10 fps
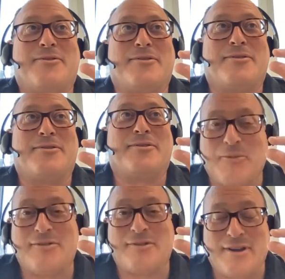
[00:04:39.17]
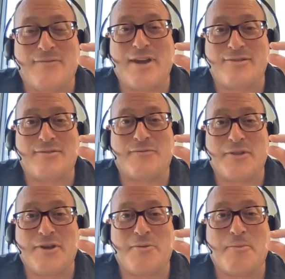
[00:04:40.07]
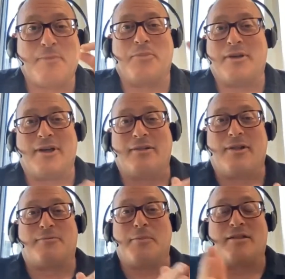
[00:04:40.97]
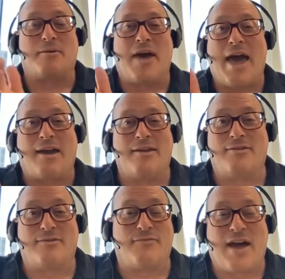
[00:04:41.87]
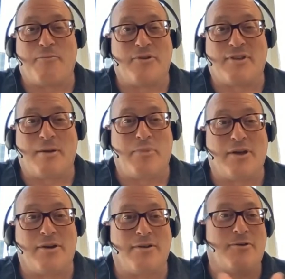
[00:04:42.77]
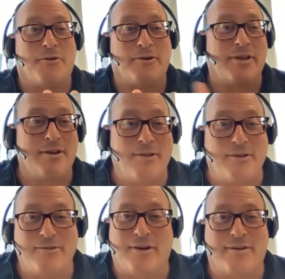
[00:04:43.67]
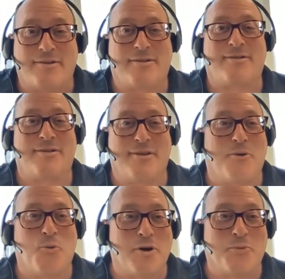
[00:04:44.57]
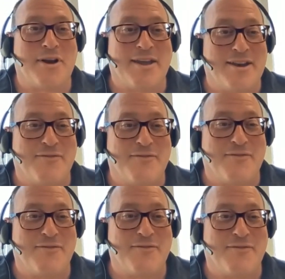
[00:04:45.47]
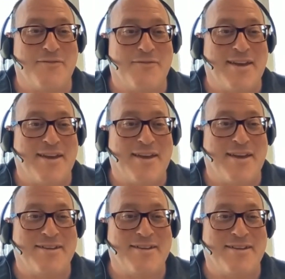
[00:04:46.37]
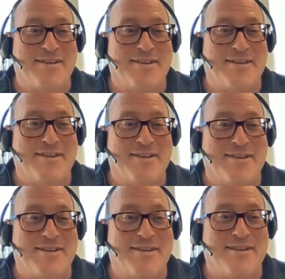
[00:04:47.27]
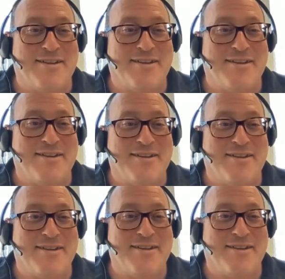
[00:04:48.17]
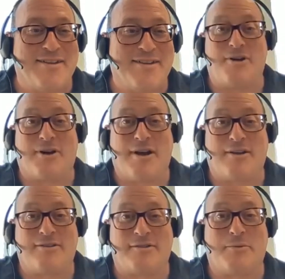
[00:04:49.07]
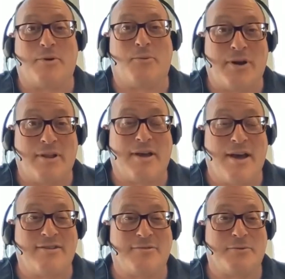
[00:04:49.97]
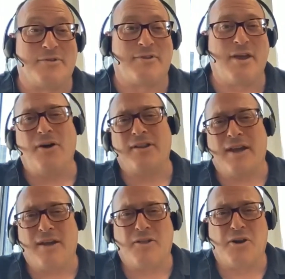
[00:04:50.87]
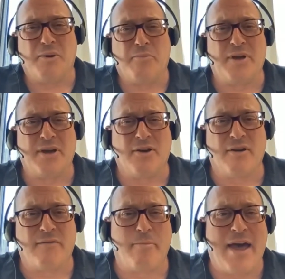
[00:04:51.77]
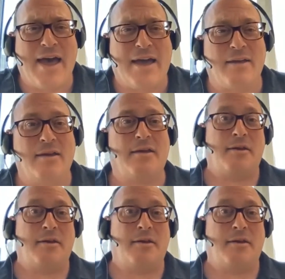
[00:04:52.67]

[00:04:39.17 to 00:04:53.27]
Someone's innovation for the year might be like, let's make the package 5% bigger, or, those aren't award-winning innovations or game-changing innovations. That's because you're listening to your customer. What do the customers say? Oh, I'd like a little bit bigger of a bag.